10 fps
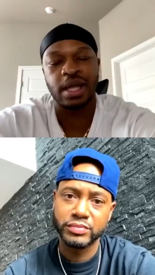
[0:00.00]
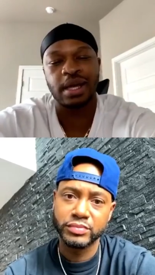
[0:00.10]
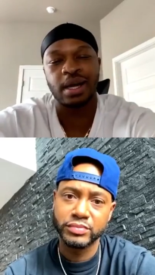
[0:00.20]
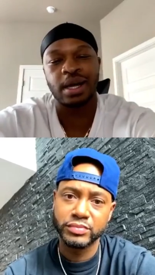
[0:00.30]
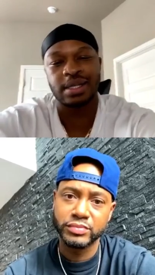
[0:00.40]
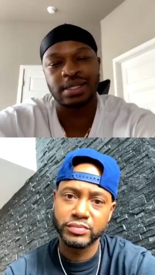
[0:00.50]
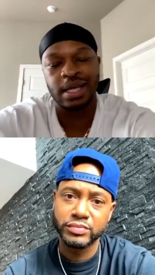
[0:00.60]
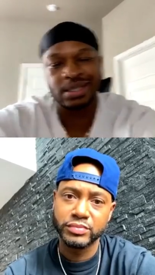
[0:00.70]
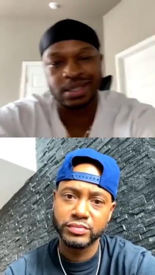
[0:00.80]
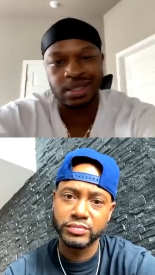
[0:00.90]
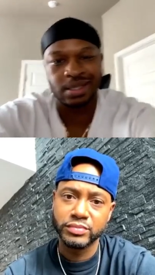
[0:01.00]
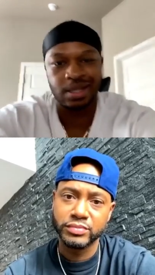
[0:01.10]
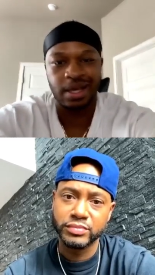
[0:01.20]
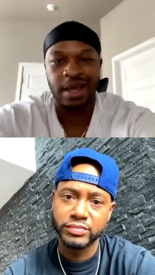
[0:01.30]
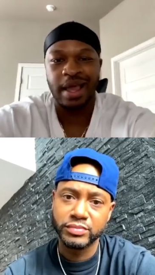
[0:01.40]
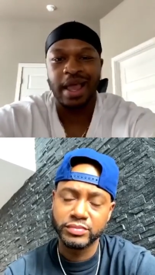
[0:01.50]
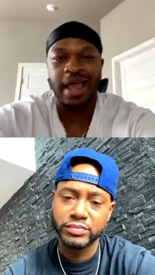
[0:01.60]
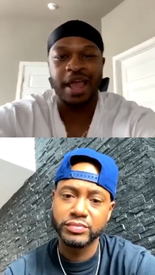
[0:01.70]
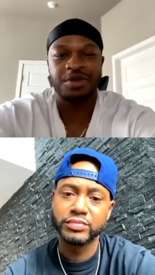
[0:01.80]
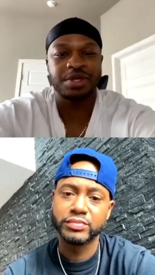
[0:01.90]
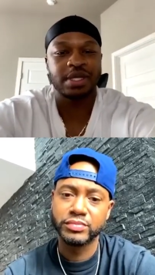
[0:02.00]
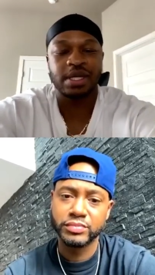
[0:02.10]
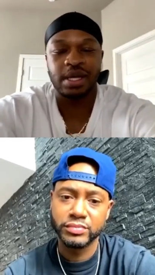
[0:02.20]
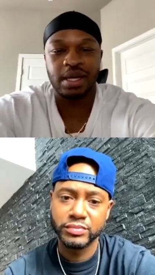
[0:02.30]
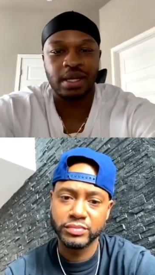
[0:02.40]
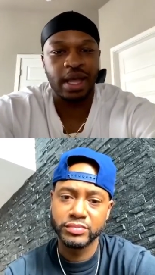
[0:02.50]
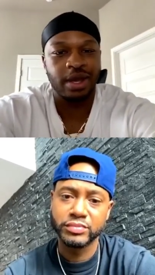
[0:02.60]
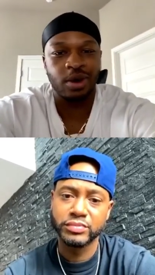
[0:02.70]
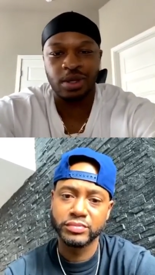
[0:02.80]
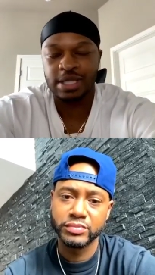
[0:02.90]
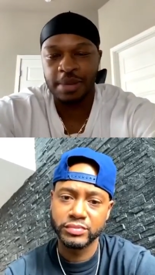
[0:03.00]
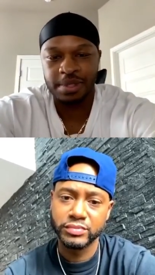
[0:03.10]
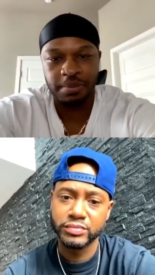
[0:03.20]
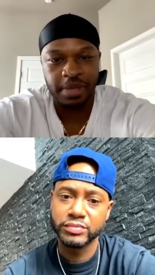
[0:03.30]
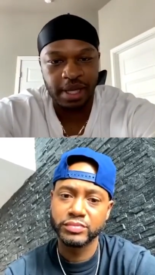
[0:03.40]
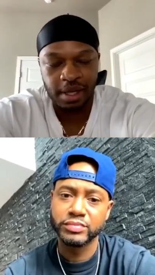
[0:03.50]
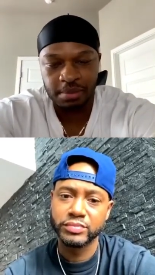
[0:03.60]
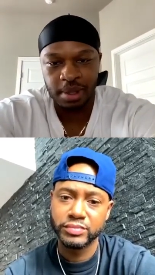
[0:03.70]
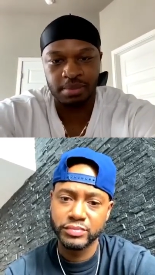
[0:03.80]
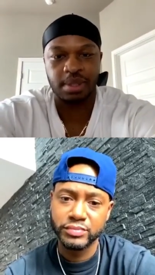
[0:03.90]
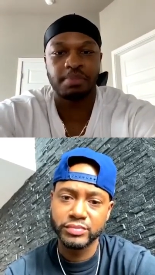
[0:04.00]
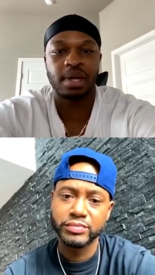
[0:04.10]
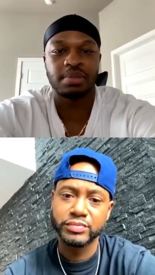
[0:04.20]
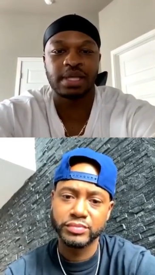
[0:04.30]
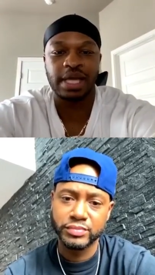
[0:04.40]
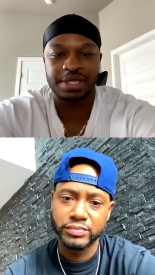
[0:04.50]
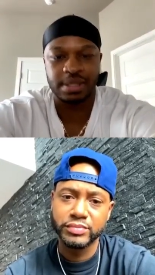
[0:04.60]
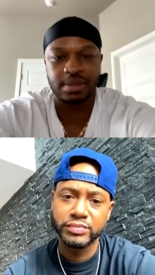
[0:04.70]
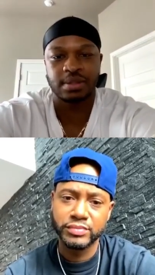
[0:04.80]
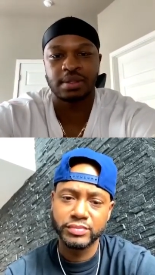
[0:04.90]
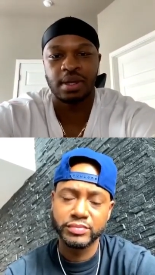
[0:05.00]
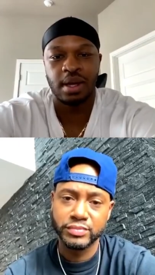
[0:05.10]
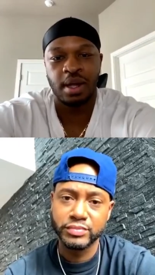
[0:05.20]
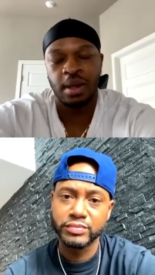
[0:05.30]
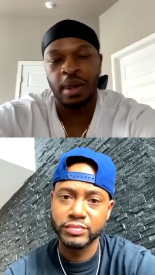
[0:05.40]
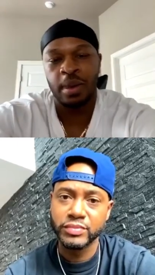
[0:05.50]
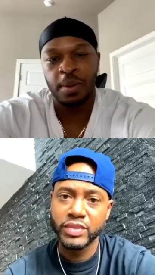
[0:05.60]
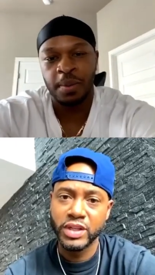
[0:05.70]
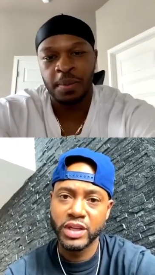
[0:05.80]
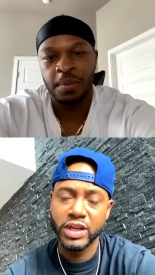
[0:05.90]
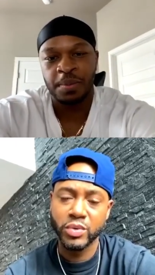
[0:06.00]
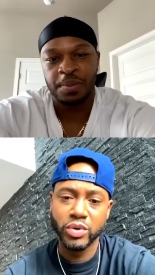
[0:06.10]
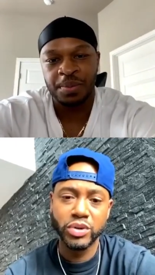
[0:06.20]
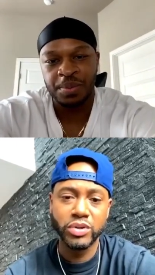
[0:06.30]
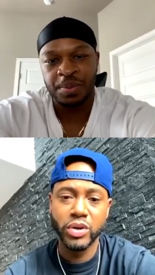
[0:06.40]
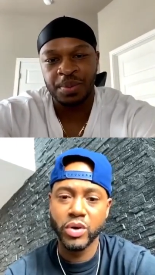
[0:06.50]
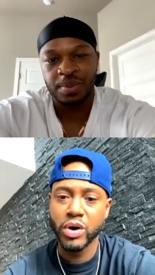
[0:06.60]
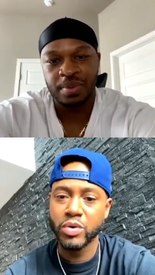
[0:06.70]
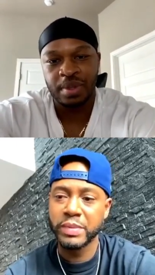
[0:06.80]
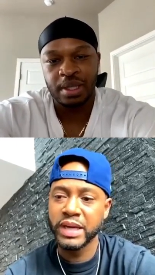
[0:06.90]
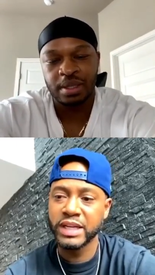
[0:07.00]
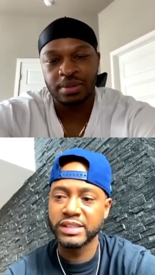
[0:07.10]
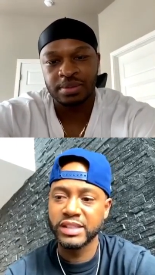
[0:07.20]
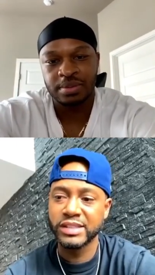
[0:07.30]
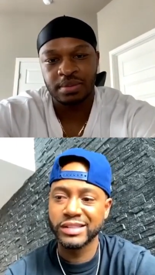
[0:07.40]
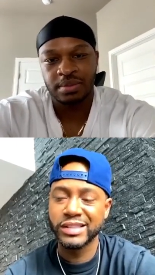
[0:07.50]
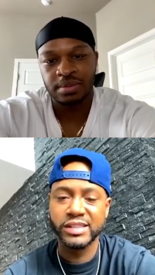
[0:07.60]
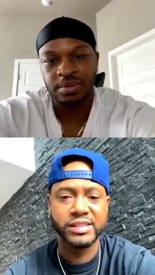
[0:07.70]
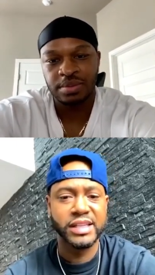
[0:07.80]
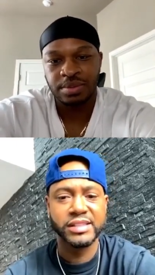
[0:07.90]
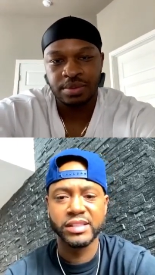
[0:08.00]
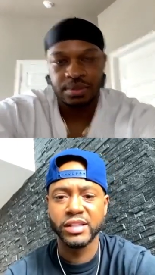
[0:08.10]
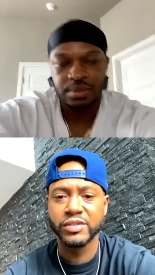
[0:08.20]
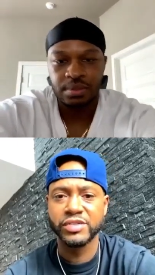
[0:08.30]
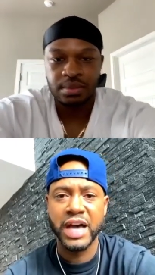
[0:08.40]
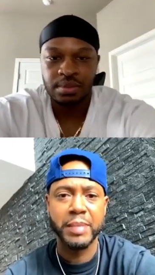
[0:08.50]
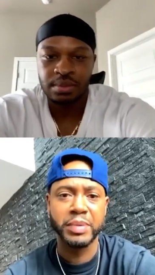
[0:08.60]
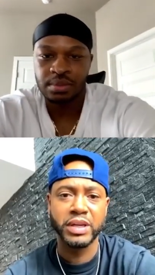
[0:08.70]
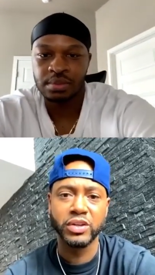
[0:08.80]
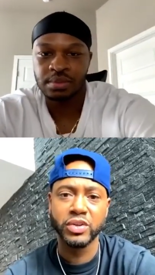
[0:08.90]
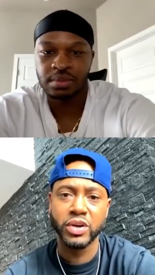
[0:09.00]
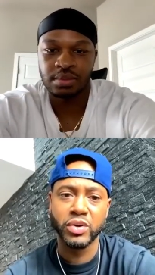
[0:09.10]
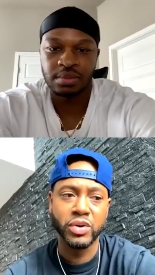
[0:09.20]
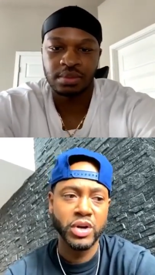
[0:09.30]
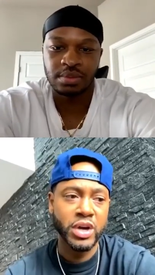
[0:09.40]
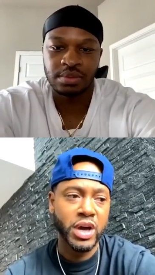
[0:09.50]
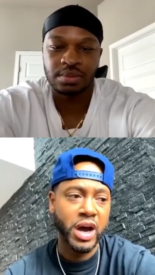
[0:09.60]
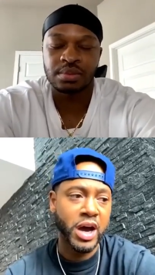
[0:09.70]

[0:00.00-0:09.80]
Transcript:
Speaker 1: like uh, attention and you seeing it in like all types of media pub- publications?
Speaker 2: Yeah, well, you know, oh man, it's it's it's a sensitive topic, you know. Mm-hmm.